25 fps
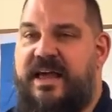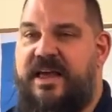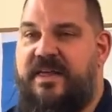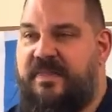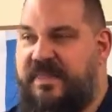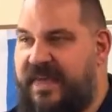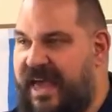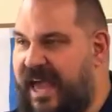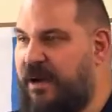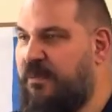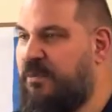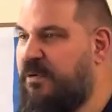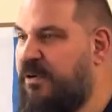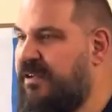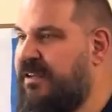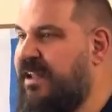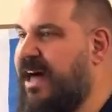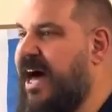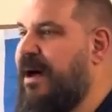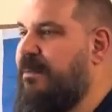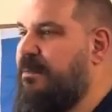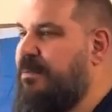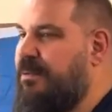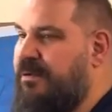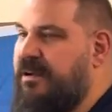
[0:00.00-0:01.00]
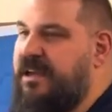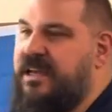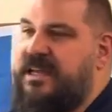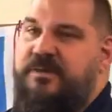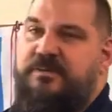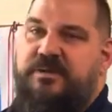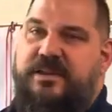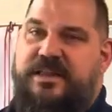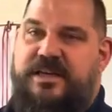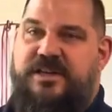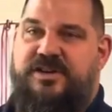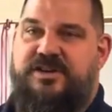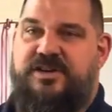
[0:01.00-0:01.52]
they will not breed
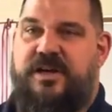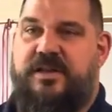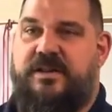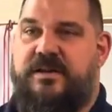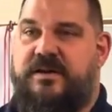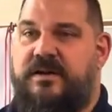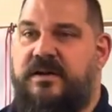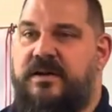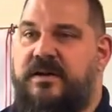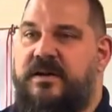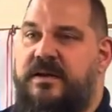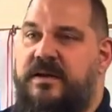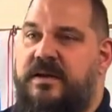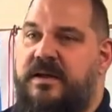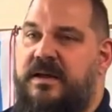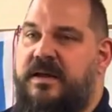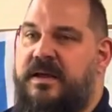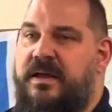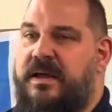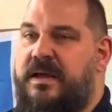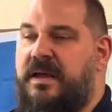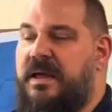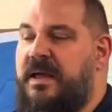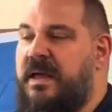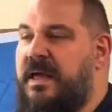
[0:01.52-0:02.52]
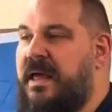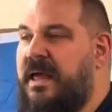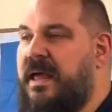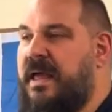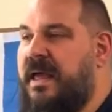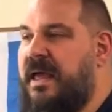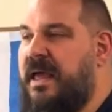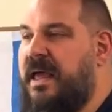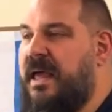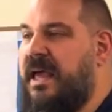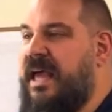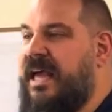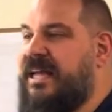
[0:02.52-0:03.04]
with each other.
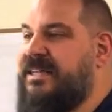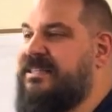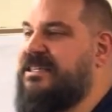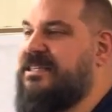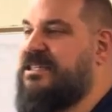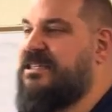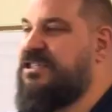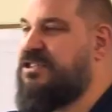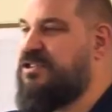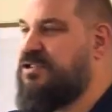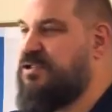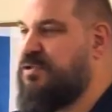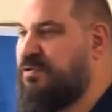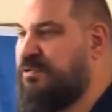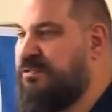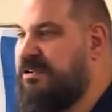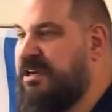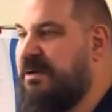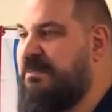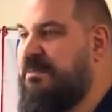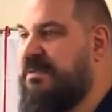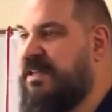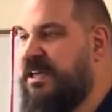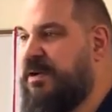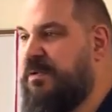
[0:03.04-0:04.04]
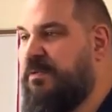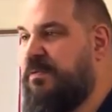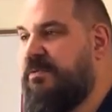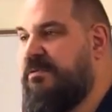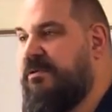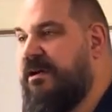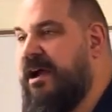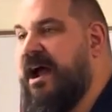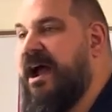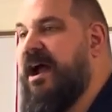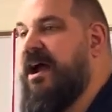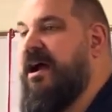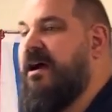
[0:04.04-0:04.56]
It's extremely
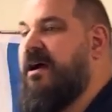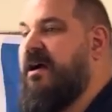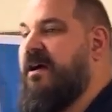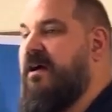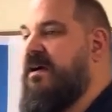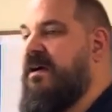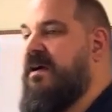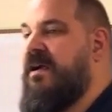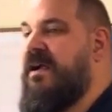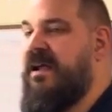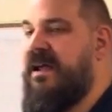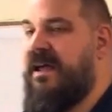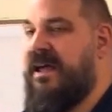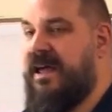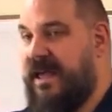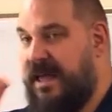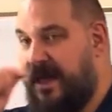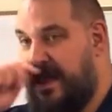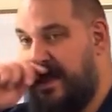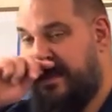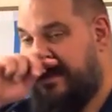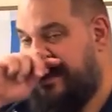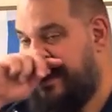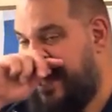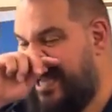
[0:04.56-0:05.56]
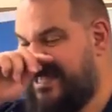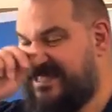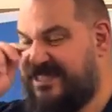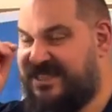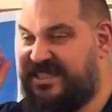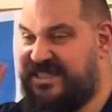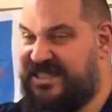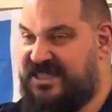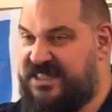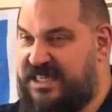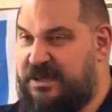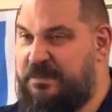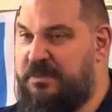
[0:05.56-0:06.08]
rare that
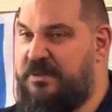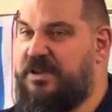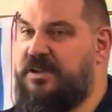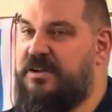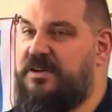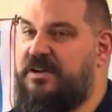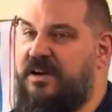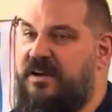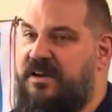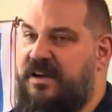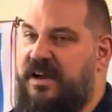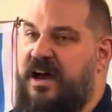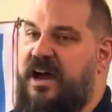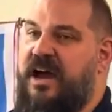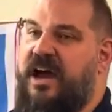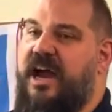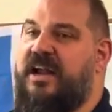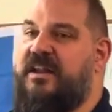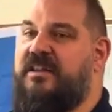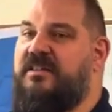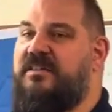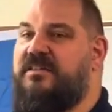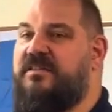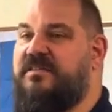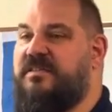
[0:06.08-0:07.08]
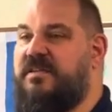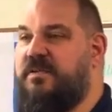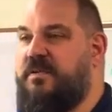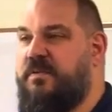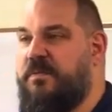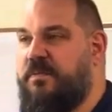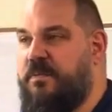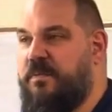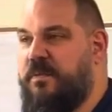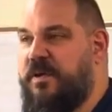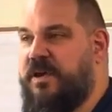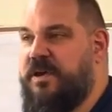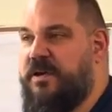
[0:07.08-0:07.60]
similar kinds
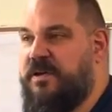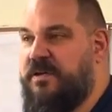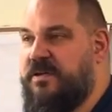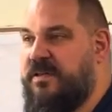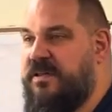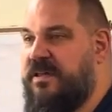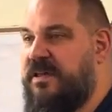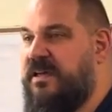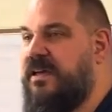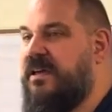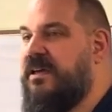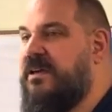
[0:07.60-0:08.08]
will